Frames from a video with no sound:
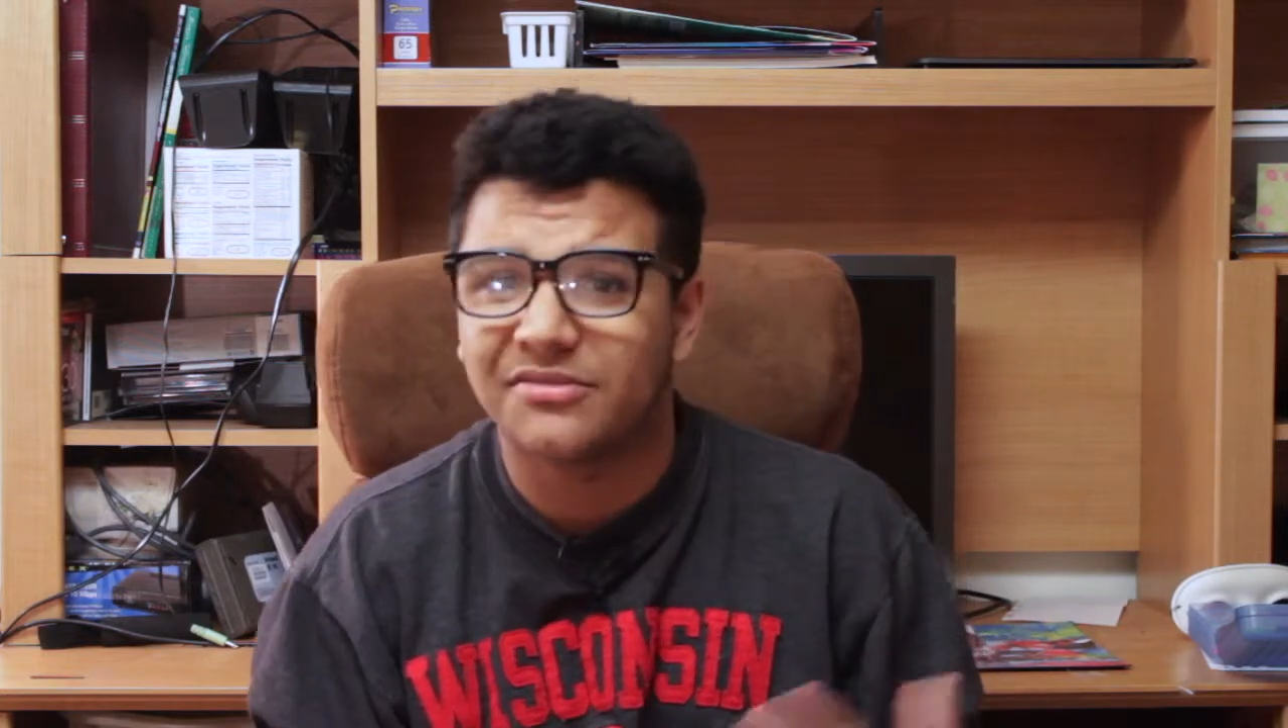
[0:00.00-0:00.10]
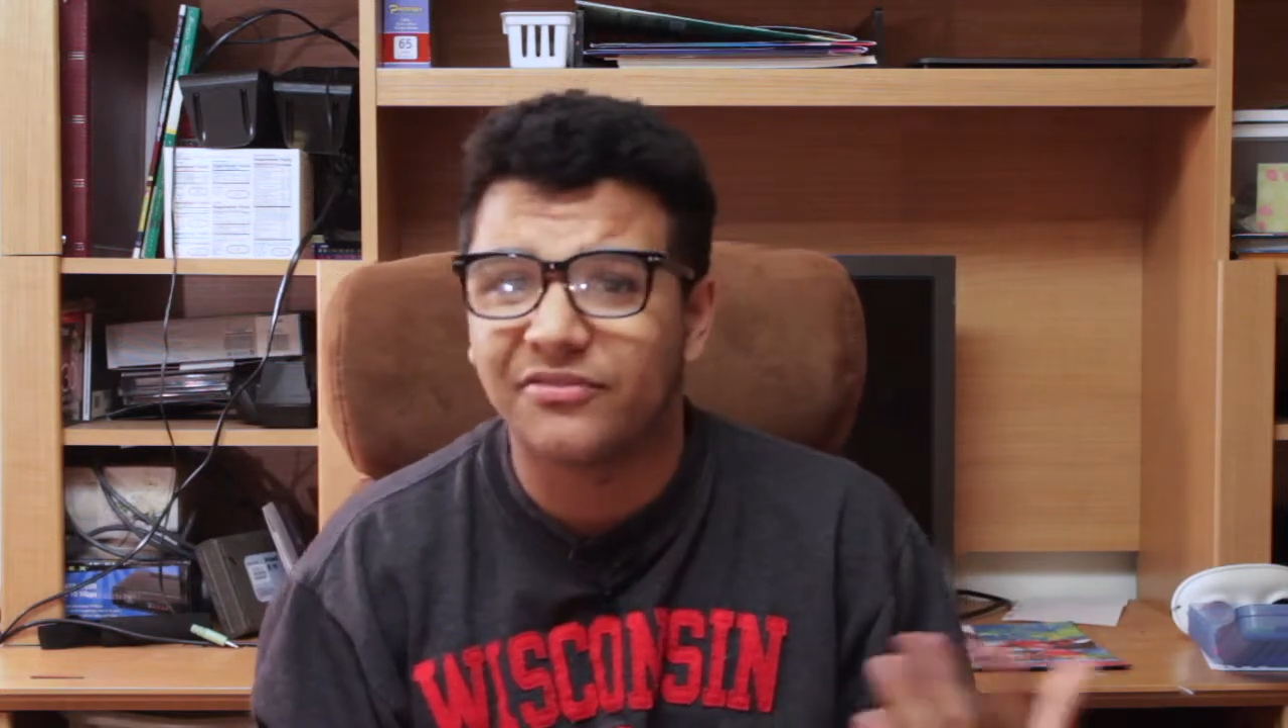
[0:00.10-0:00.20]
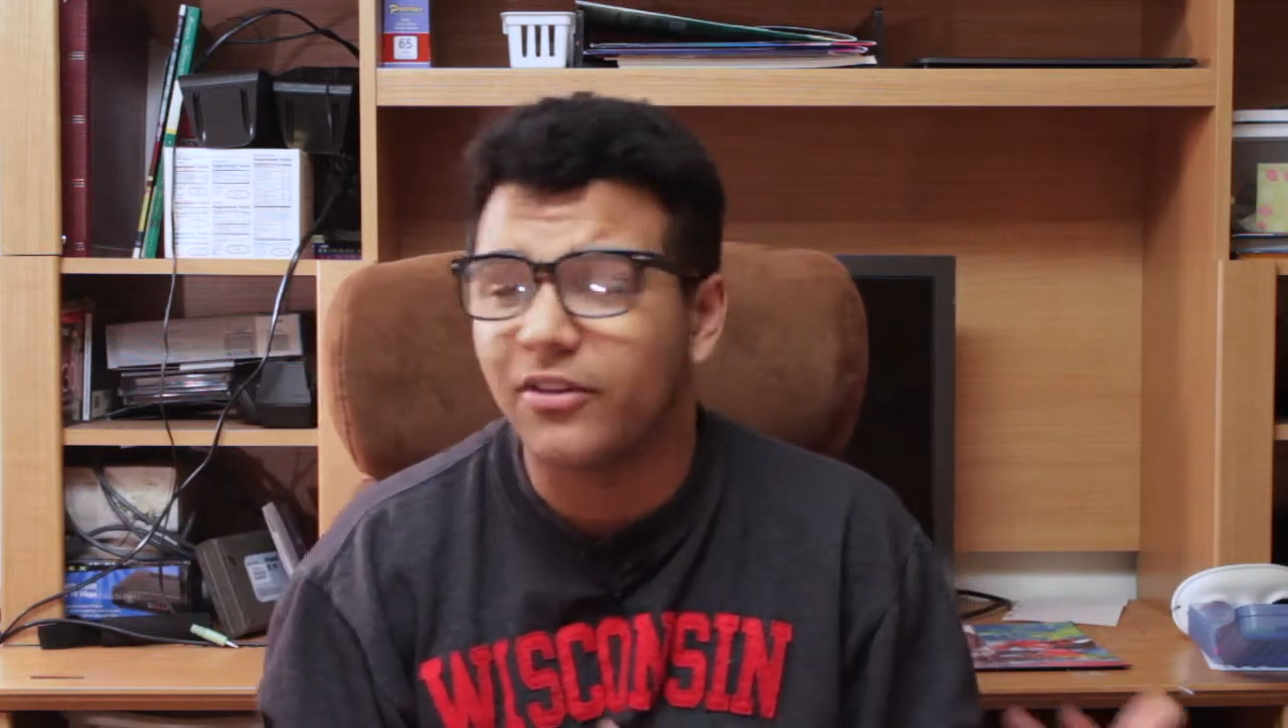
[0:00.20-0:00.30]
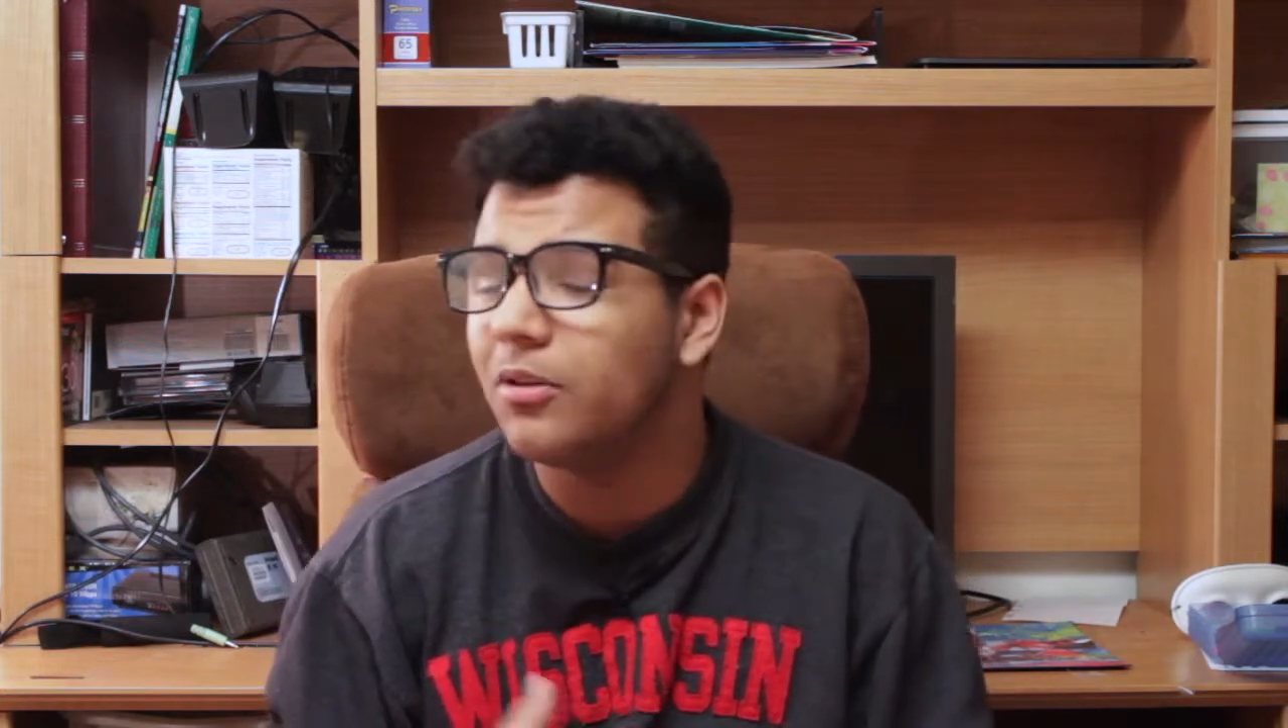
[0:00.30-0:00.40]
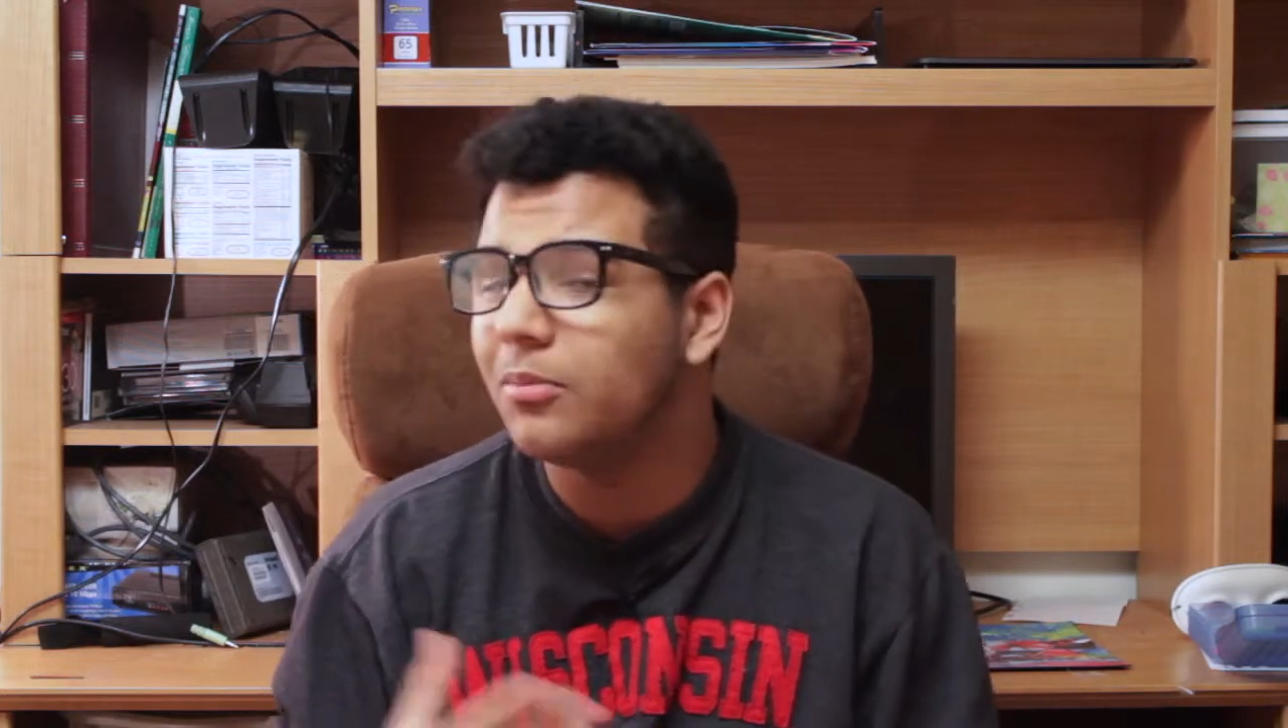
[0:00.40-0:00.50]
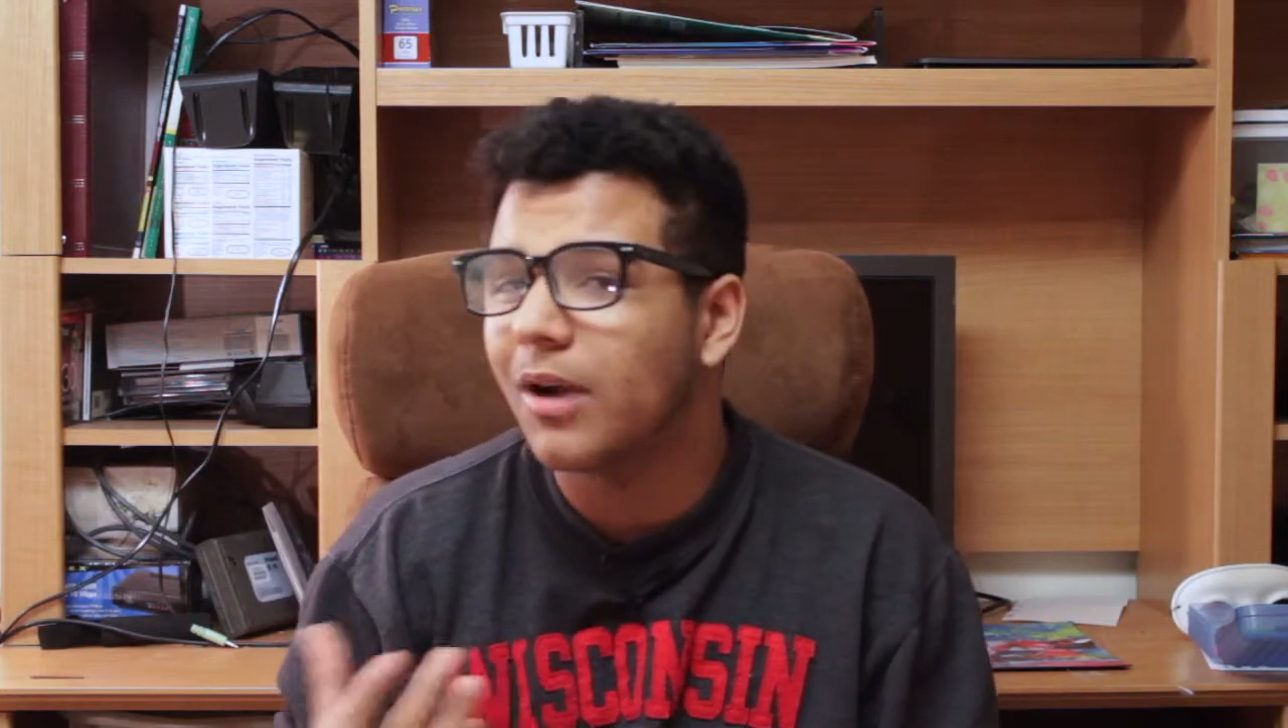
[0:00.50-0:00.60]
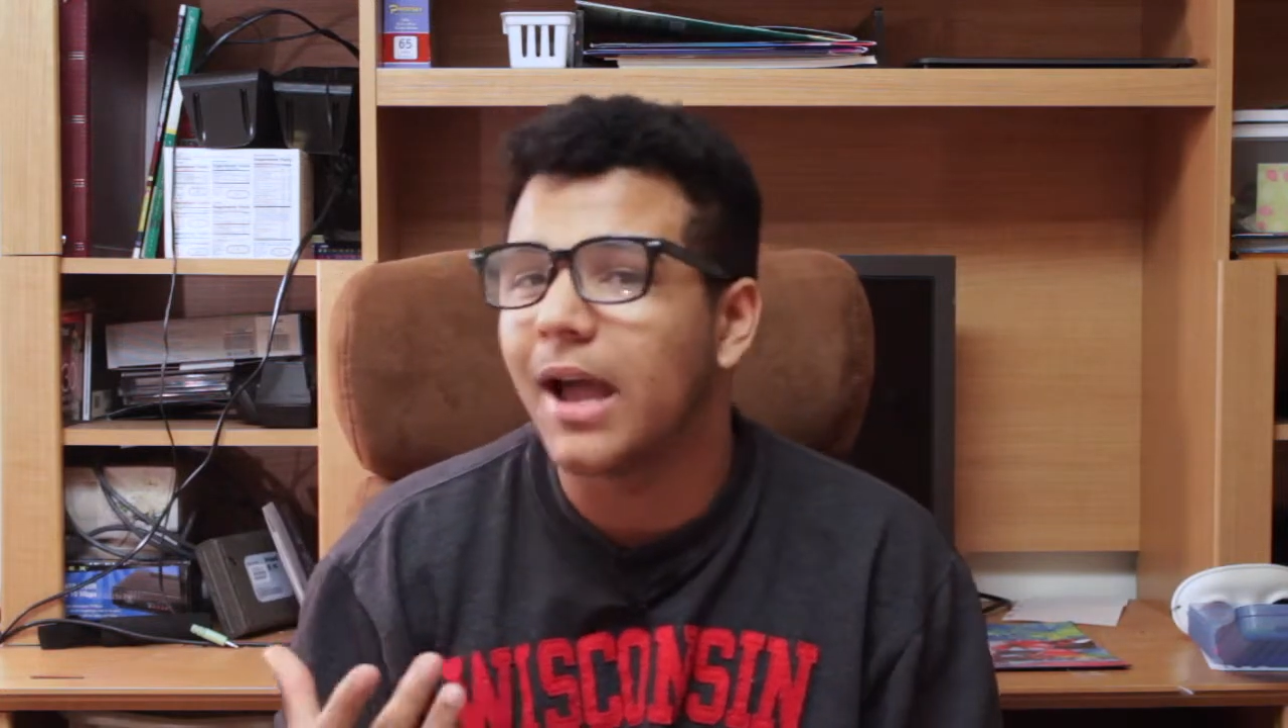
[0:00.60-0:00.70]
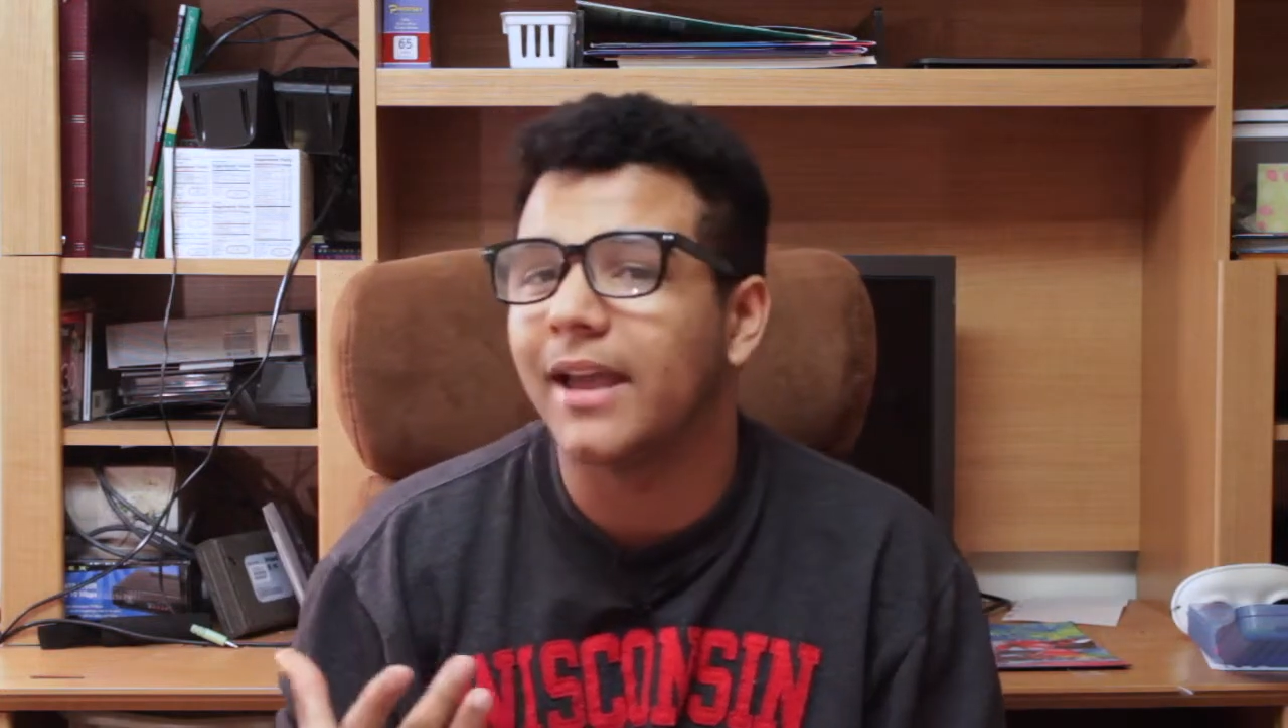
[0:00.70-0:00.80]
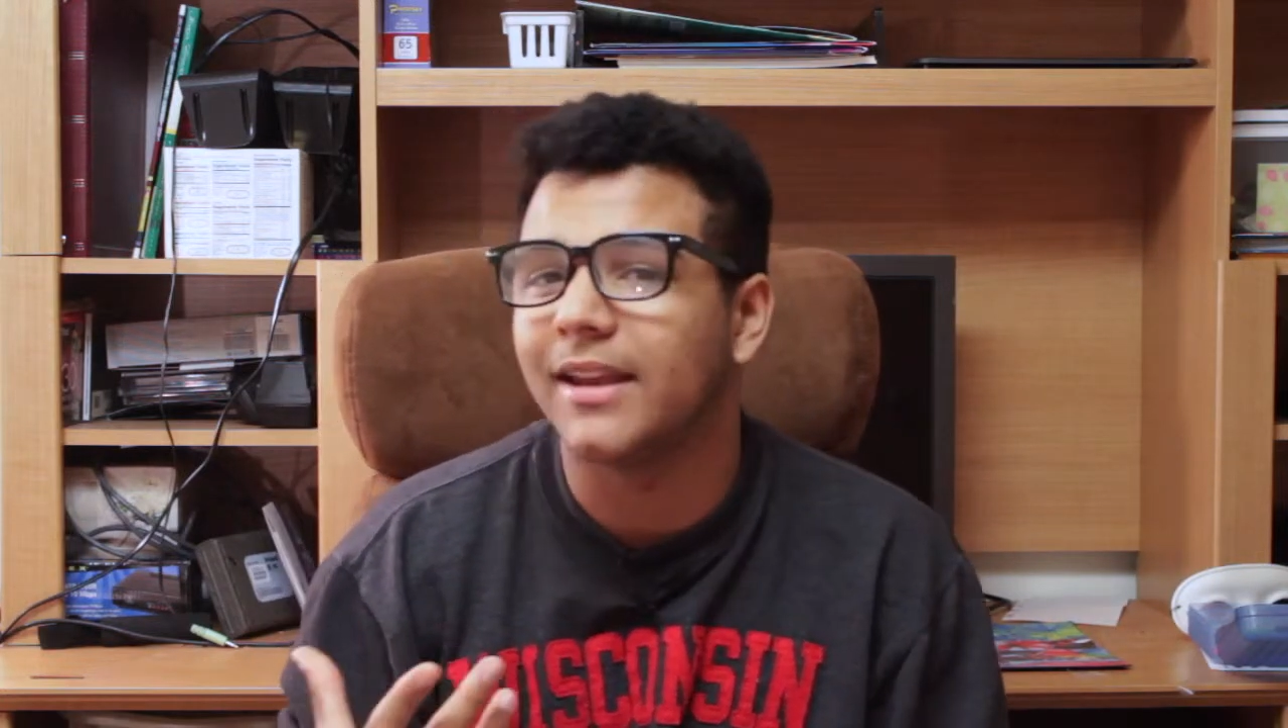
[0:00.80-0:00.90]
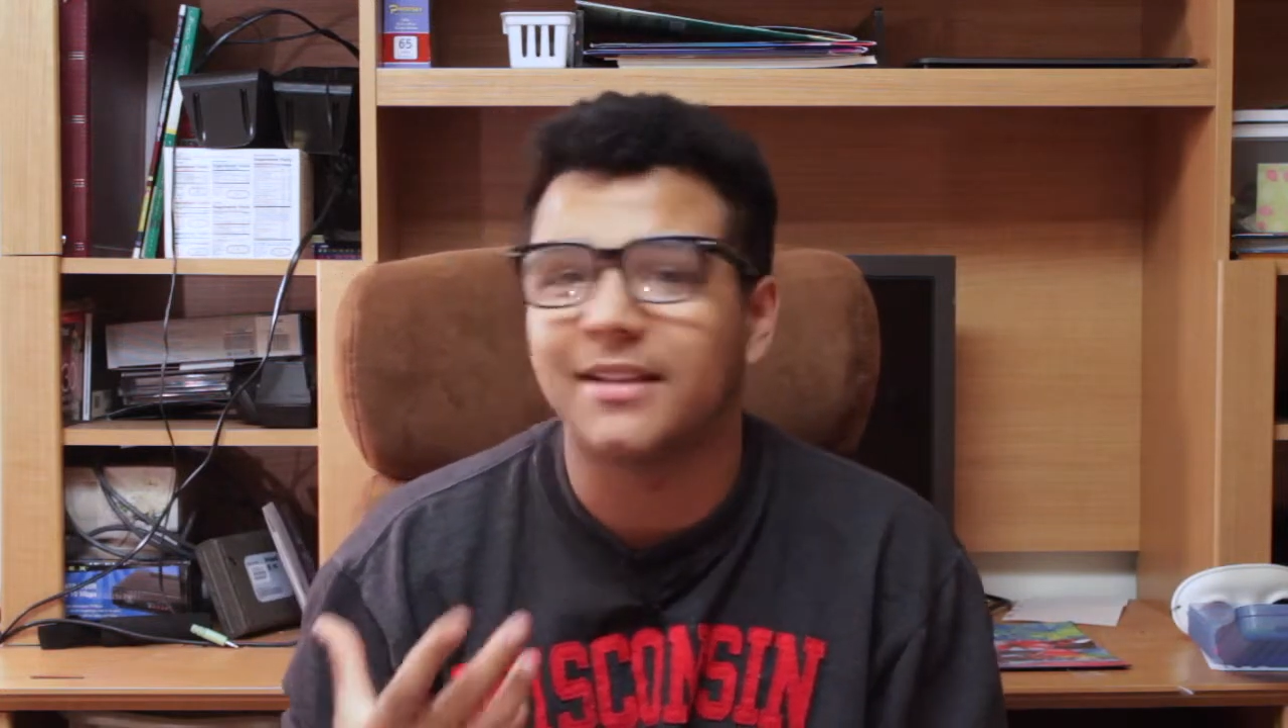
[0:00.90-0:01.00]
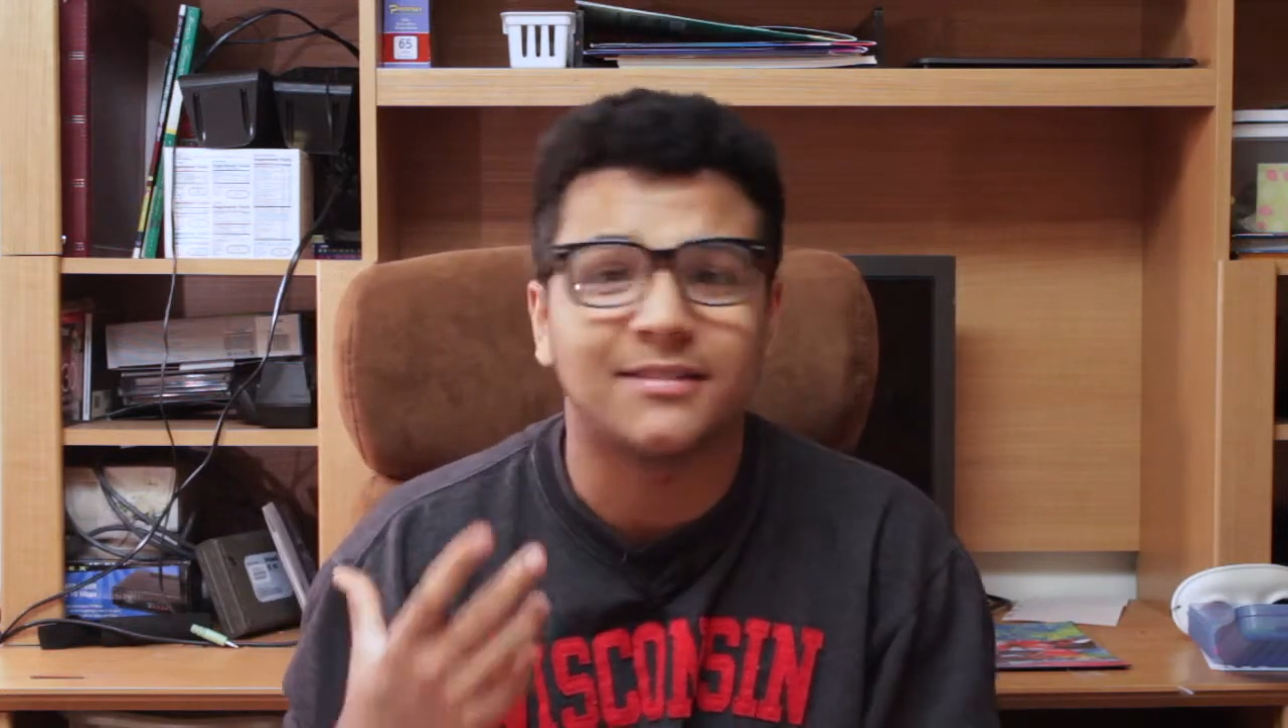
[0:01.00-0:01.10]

of Film Riot